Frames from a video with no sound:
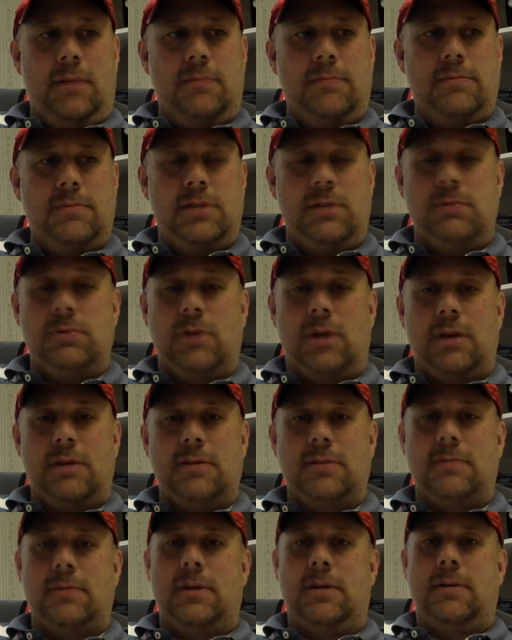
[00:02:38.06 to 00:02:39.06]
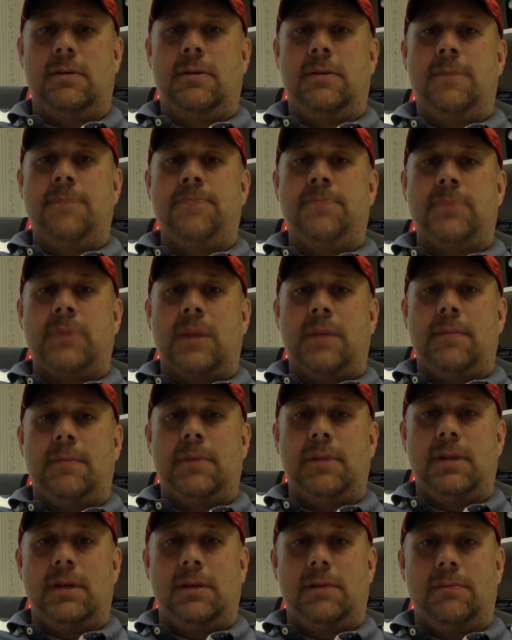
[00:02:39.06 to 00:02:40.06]
She was awesome, though.
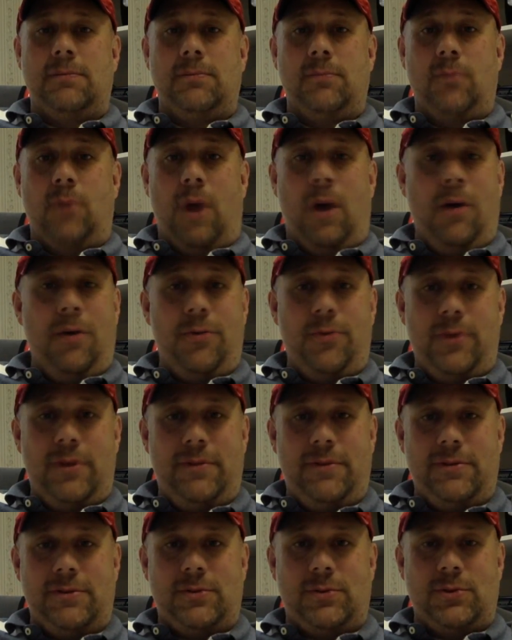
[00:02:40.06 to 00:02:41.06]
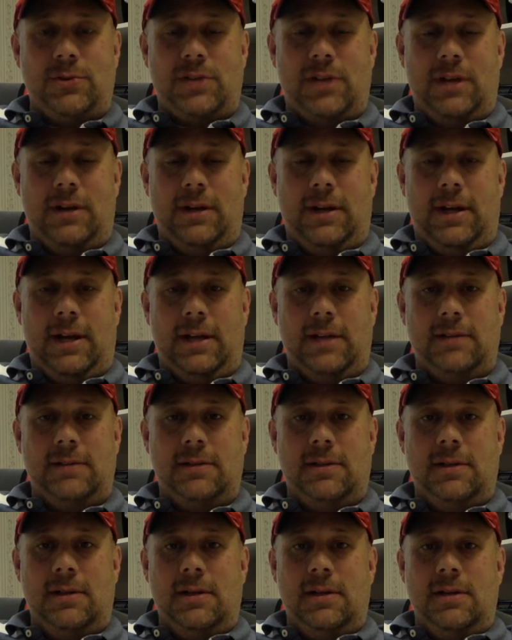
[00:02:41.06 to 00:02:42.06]
But all 3 of us were scaredy cats.
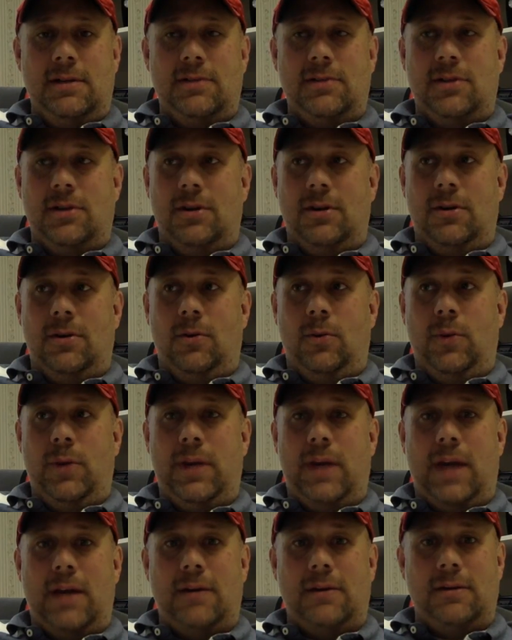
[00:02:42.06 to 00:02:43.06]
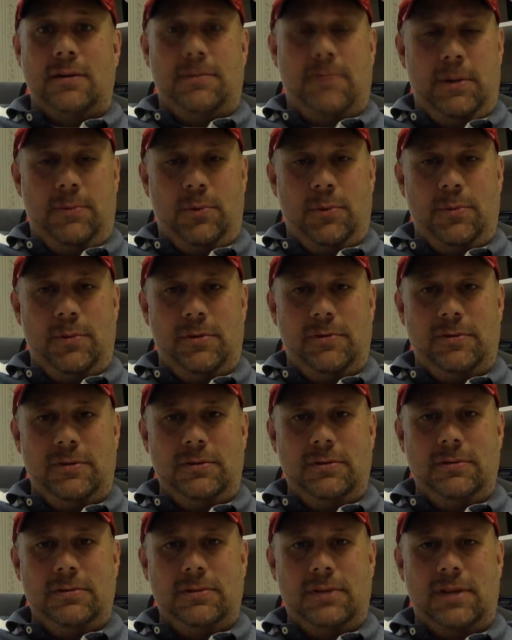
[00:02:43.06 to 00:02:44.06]
So we got on the People Mover.
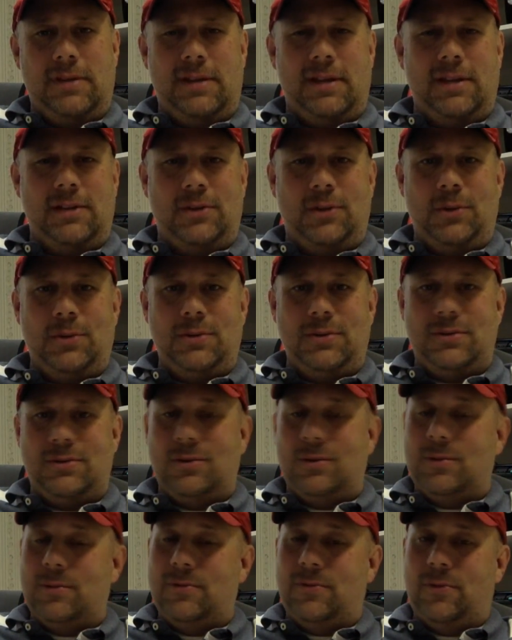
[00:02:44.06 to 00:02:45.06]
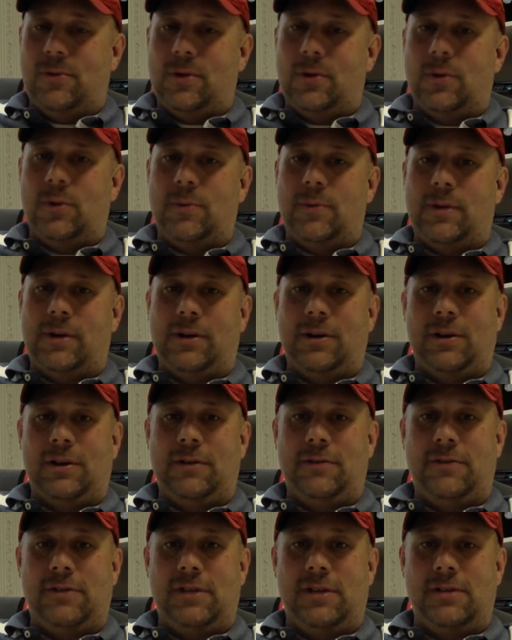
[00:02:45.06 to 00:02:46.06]
I think I told this story before in one of my earlier
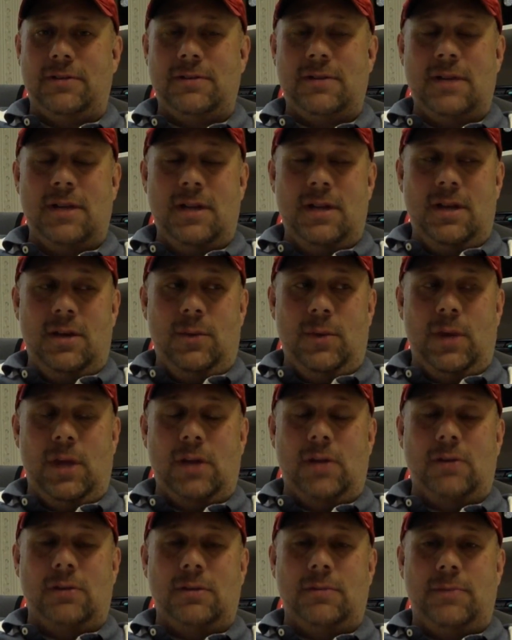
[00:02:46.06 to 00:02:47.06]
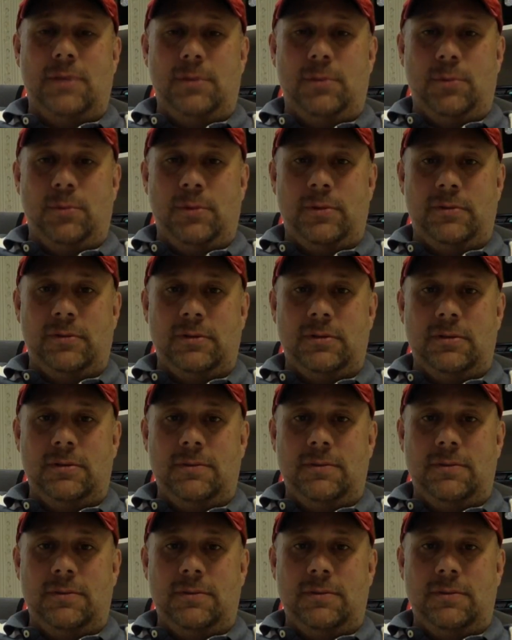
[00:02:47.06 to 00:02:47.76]
videos. We got on the People Mover.